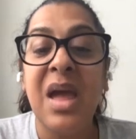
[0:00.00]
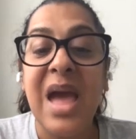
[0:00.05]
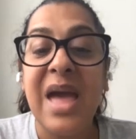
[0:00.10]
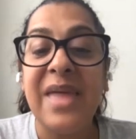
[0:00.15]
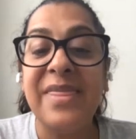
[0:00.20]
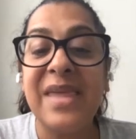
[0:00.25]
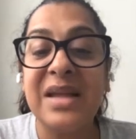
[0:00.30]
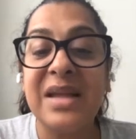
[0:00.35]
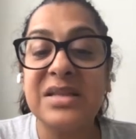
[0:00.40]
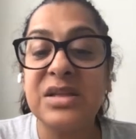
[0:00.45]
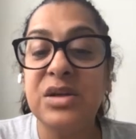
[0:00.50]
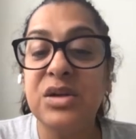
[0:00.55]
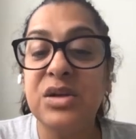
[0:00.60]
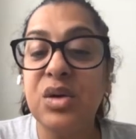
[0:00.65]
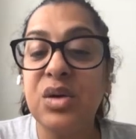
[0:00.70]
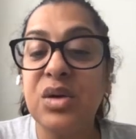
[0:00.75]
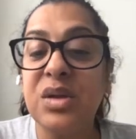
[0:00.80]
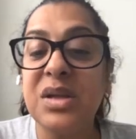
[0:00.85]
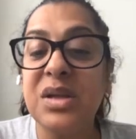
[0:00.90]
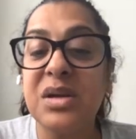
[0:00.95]
And that's
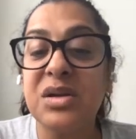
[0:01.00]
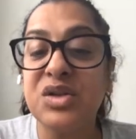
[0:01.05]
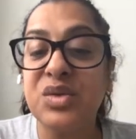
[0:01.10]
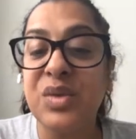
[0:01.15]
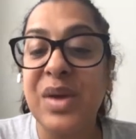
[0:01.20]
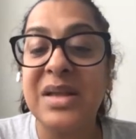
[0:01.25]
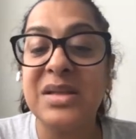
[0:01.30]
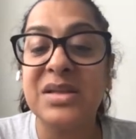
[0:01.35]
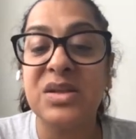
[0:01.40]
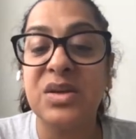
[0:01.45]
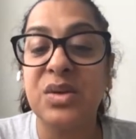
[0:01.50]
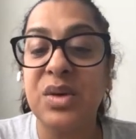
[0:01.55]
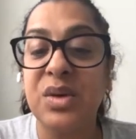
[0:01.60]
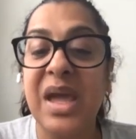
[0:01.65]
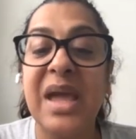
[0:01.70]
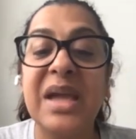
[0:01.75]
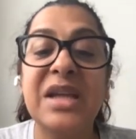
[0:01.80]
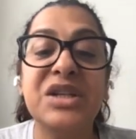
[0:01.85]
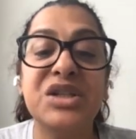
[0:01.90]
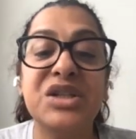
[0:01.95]
nuclear
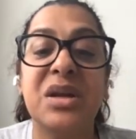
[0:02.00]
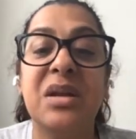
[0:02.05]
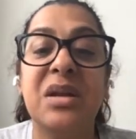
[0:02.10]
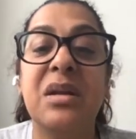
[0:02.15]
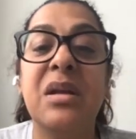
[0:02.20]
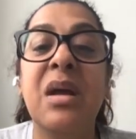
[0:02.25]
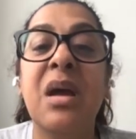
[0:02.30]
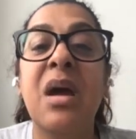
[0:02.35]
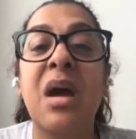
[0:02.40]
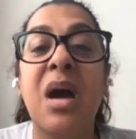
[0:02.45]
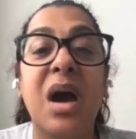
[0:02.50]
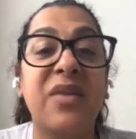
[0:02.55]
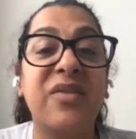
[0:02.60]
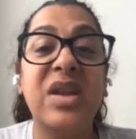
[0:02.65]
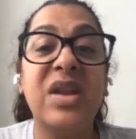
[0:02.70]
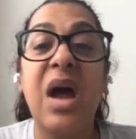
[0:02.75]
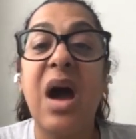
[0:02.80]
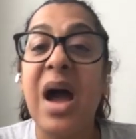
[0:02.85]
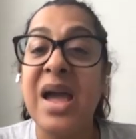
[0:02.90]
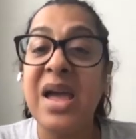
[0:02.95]
translocation of
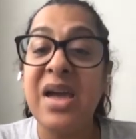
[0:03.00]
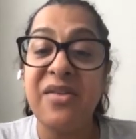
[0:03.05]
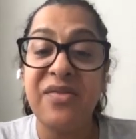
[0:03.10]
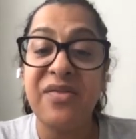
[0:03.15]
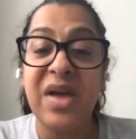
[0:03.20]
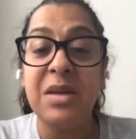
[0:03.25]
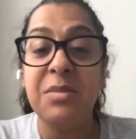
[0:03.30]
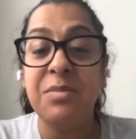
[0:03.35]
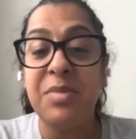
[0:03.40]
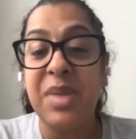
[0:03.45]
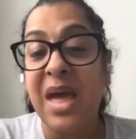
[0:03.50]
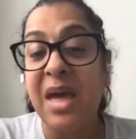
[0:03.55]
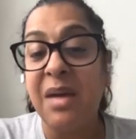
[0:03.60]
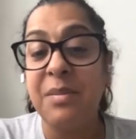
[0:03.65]
an IFN